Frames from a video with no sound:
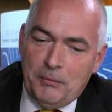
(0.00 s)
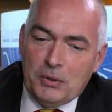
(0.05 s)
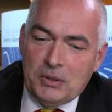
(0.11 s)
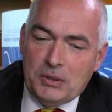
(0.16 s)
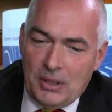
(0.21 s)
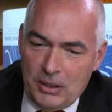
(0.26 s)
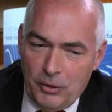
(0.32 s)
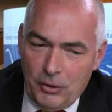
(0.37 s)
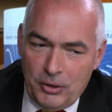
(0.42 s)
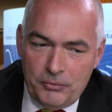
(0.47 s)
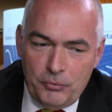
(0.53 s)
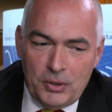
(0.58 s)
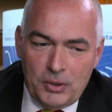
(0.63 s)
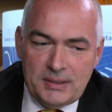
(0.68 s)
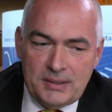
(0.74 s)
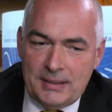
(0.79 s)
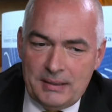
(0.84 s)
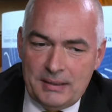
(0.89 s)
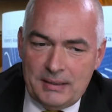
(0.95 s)
what I heard
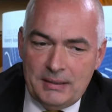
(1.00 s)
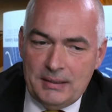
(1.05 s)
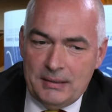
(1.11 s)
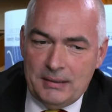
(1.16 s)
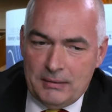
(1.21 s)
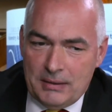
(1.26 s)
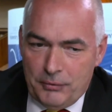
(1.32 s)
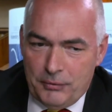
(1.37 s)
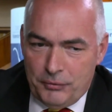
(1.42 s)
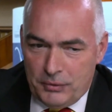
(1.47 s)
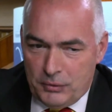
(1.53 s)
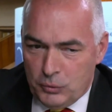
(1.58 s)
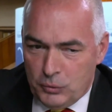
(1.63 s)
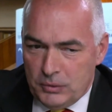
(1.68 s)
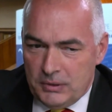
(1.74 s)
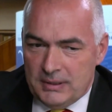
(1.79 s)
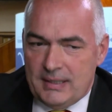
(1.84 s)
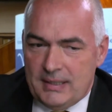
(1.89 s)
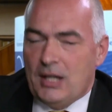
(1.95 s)
was that he have a
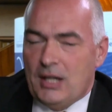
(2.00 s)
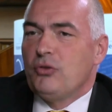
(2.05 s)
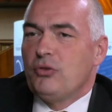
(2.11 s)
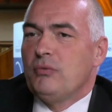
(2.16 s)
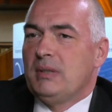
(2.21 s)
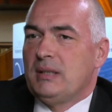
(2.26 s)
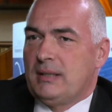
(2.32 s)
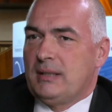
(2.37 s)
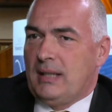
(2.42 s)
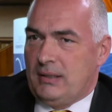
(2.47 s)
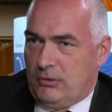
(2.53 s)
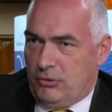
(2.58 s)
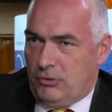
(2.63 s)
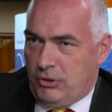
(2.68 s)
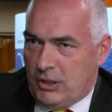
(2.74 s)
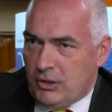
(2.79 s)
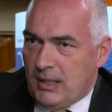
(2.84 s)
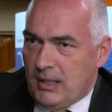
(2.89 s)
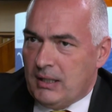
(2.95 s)
good discussion with
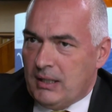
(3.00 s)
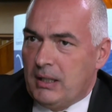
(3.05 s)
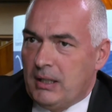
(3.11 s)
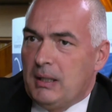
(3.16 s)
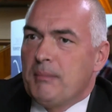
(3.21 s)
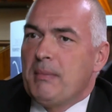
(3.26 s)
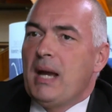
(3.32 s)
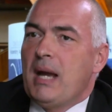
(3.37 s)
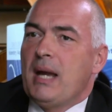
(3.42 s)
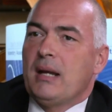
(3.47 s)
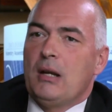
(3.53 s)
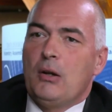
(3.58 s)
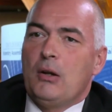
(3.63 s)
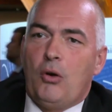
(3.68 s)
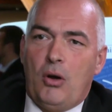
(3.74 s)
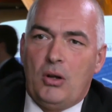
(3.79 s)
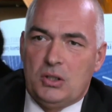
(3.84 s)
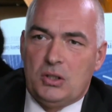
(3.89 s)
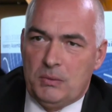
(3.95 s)
Chancellor Angela Merkel,
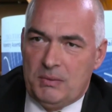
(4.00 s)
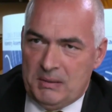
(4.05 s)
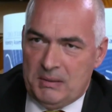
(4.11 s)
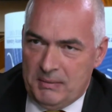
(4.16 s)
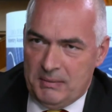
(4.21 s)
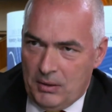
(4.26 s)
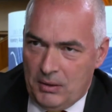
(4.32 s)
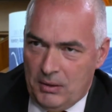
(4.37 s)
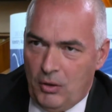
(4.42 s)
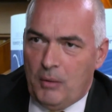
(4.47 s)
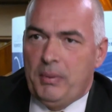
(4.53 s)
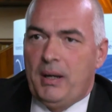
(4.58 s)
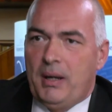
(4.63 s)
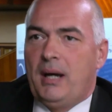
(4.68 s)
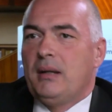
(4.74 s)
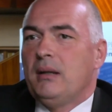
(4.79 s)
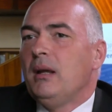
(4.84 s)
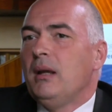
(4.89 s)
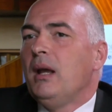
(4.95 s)
also with Mr.
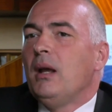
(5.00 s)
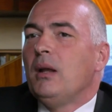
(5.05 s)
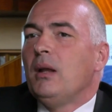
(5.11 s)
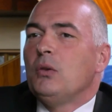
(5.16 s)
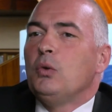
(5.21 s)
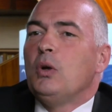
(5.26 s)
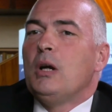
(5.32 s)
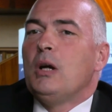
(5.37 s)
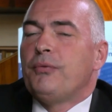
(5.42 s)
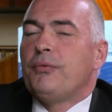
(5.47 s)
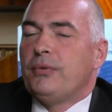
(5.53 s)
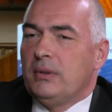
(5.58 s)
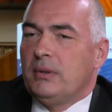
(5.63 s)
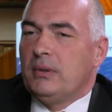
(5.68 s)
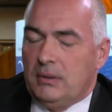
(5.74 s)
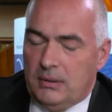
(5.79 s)
Orban, to have